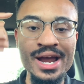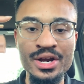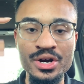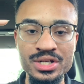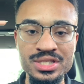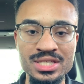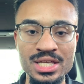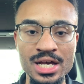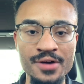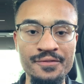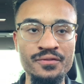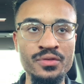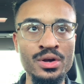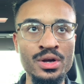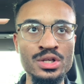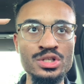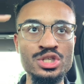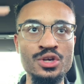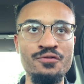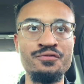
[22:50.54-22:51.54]
yourself
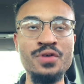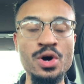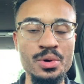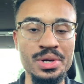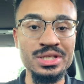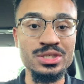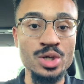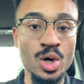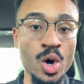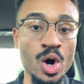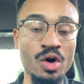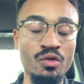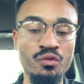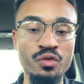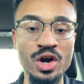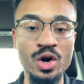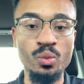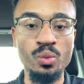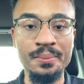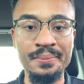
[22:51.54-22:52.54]
to focus on
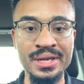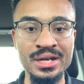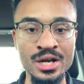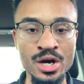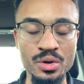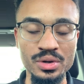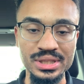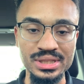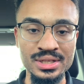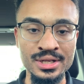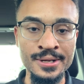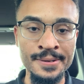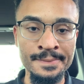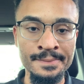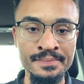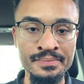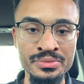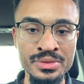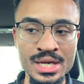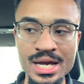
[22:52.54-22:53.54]
real women only.
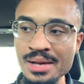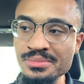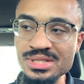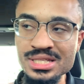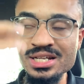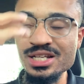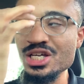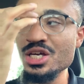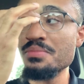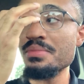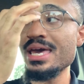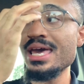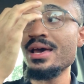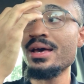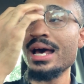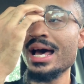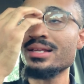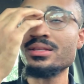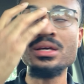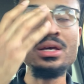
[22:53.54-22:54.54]
I'm telling you,
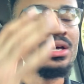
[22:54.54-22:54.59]
man,